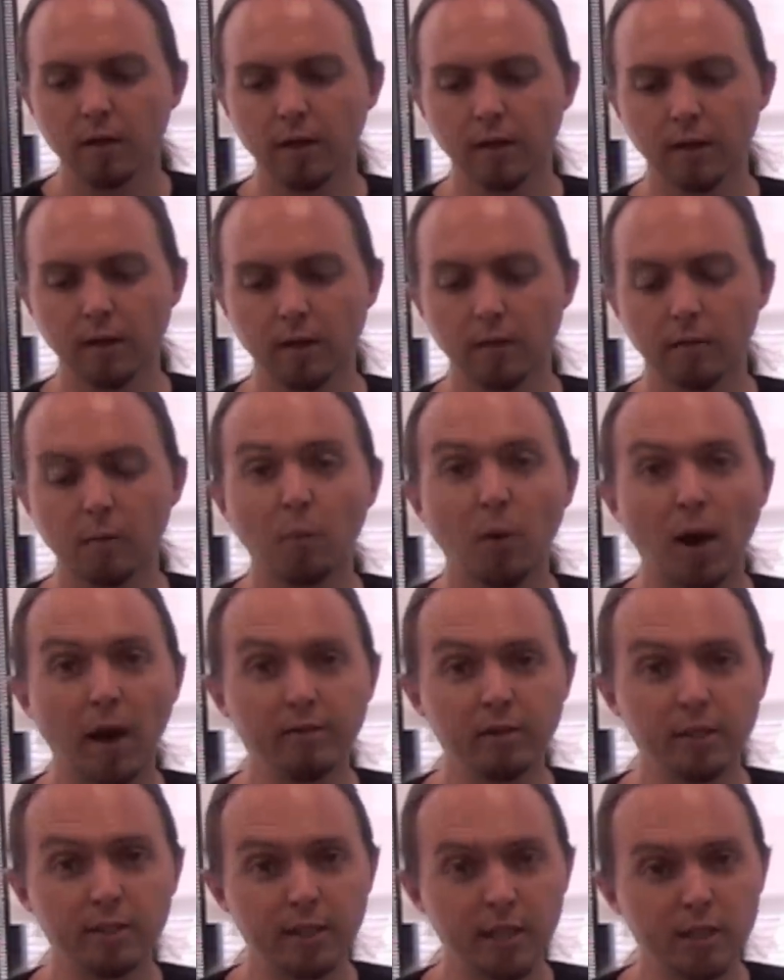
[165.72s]
The
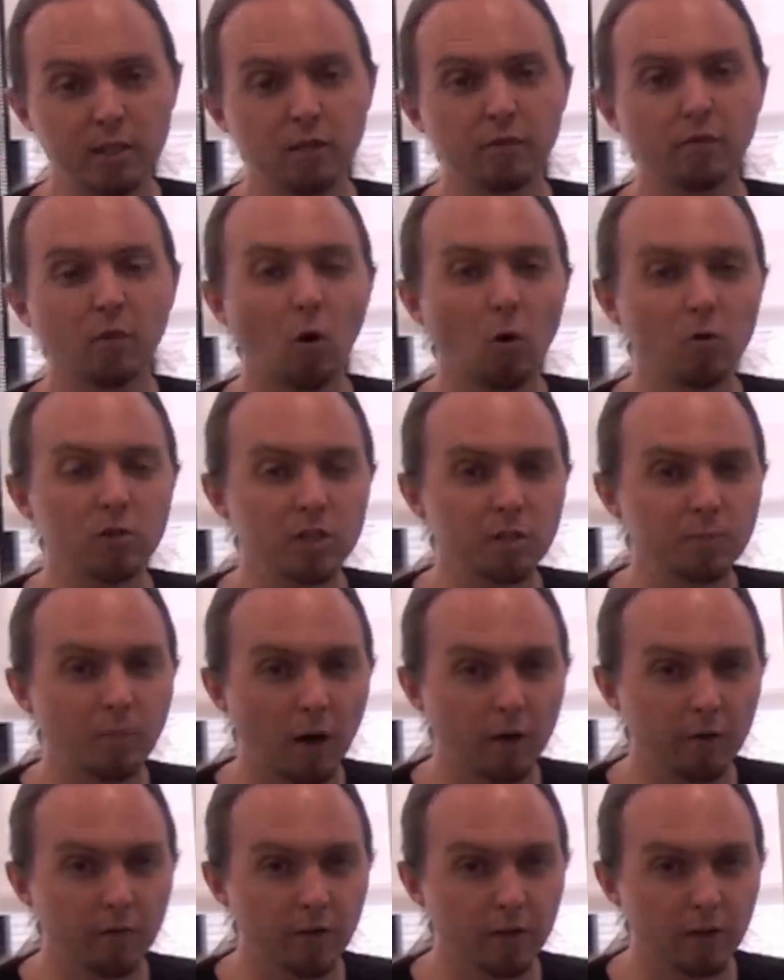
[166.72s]
privatisation, of course, is
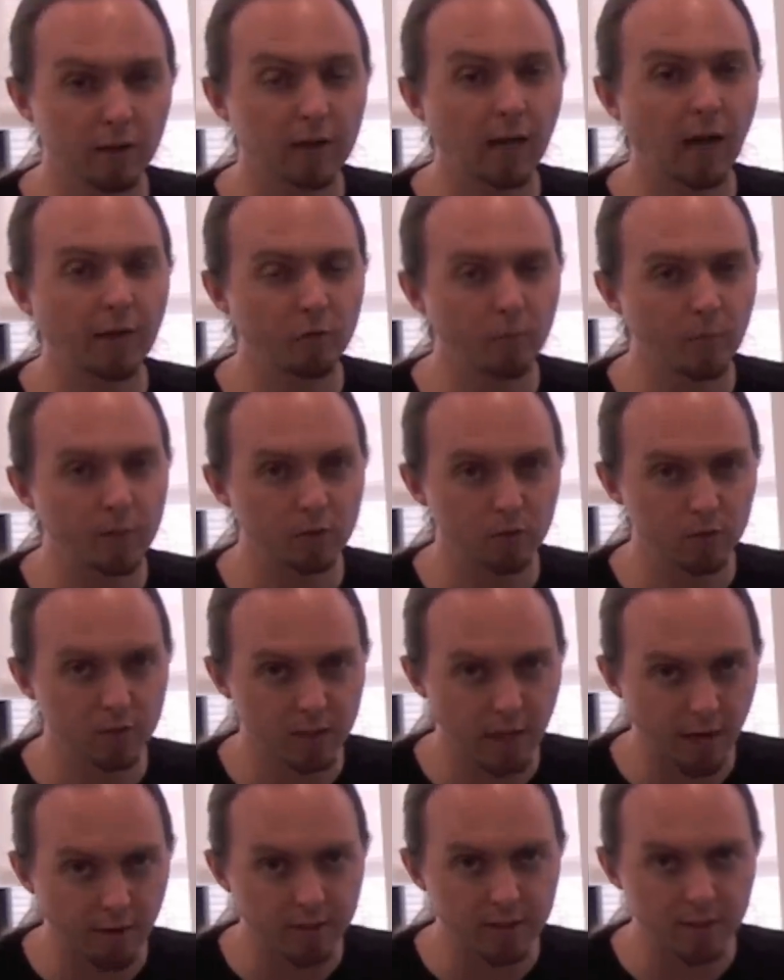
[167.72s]
part of the government
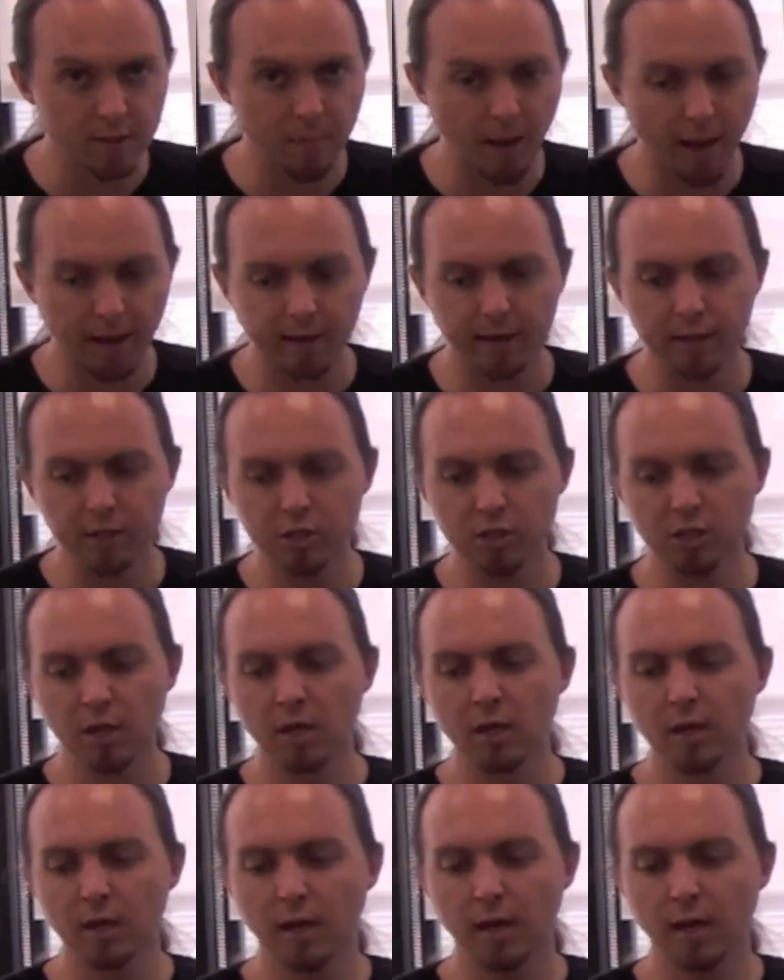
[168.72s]
austerity package.